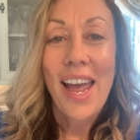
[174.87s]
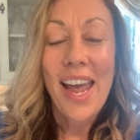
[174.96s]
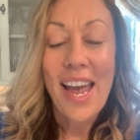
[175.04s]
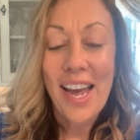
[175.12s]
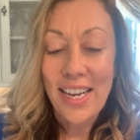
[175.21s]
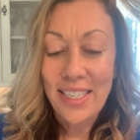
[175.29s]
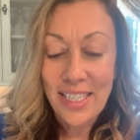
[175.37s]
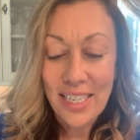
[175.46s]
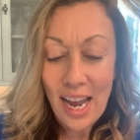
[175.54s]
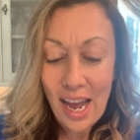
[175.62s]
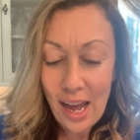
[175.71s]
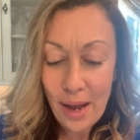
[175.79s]
and
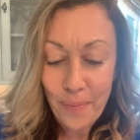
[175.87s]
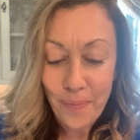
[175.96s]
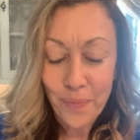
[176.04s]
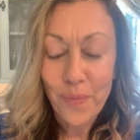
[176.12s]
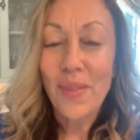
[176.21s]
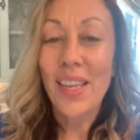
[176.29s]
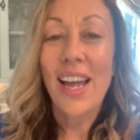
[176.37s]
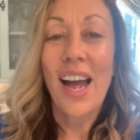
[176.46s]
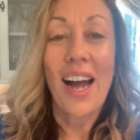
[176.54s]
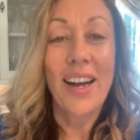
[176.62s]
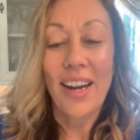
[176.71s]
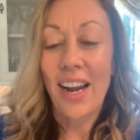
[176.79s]
um,
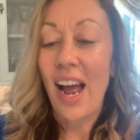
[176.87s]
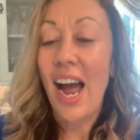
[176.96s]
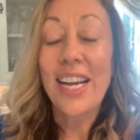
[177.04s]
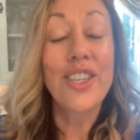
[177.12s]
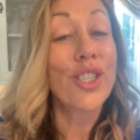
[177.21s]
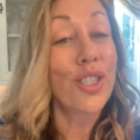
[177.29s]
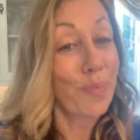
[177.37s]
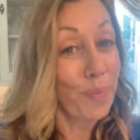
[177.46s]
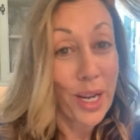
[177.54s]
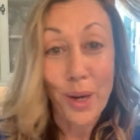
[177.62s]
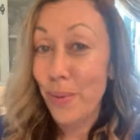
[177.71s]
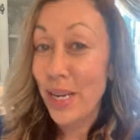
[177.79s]
I just
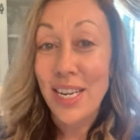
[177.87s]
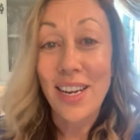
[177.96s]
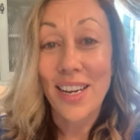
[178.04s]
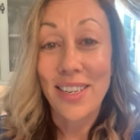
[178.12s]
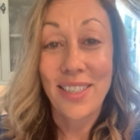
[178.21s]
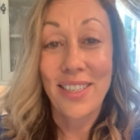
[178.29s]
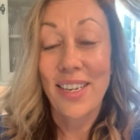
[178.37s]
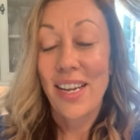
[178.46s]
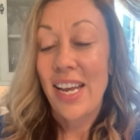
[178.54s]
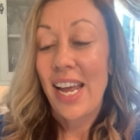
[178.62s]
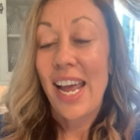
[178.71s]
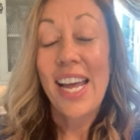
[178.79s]
be obedient
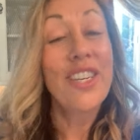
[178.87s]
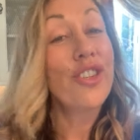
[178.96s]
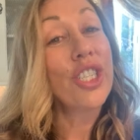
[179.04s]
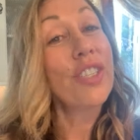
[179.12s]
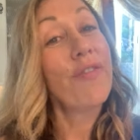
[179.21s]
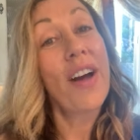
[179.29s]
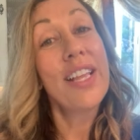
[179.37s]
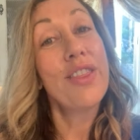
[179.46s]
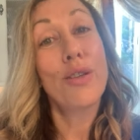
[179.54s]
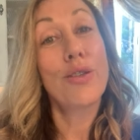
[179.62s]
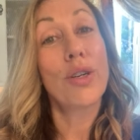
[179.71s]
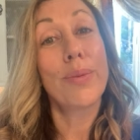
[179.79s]
and just find
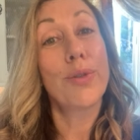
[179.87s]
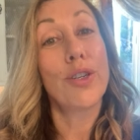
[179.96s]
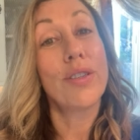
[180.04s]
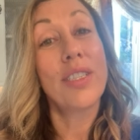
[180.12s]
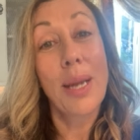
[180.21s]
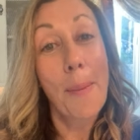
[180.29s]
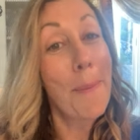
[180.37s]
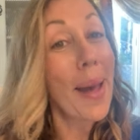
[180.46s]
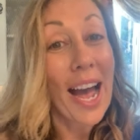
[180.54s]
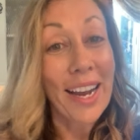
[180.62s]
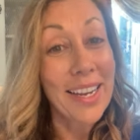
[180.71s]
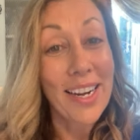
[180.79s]
the scriptures to
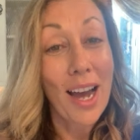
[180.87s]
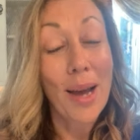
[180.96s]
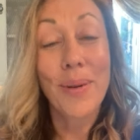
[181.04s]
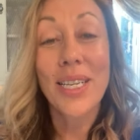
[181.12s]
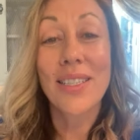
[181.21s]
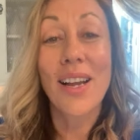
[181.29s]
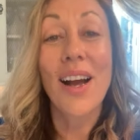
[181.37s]
back it up because